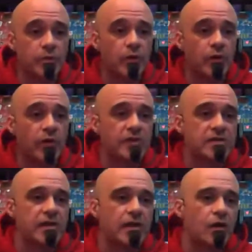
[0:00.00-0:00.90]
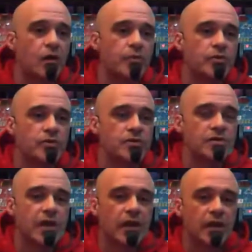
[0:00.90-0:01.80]
important things. I think a lot of
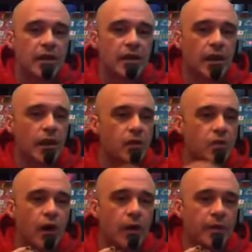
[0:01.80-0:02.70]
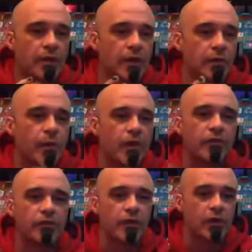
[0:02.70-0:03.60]
producers get like caught up in like
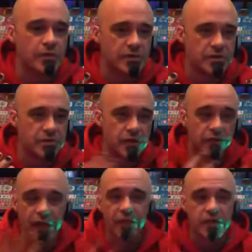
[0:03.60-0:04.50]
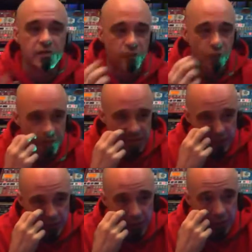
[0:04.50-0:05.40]
perfect frequencies and stuff. Yeah, things have got to
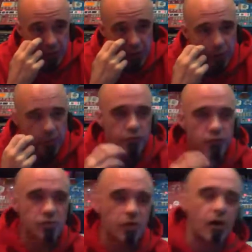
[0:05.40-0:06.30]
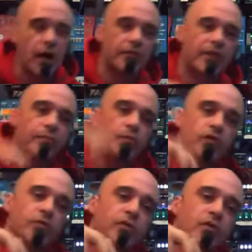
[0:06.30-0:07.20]
sound good, but you've also got to have that
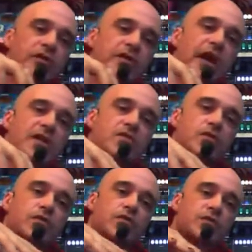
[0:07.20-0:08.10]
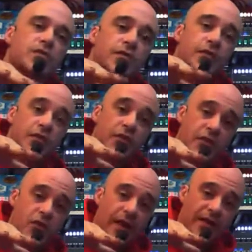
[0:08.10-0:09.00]
movement on the dance floor for
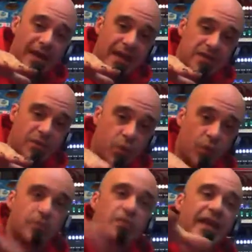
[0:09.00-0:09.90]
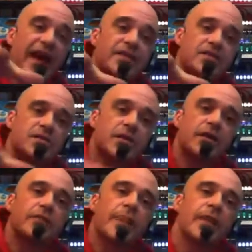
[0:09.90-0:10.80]
the crowd to actually want to dance. You
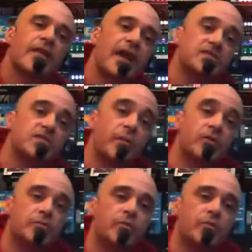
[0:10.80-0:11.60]
know, that's the most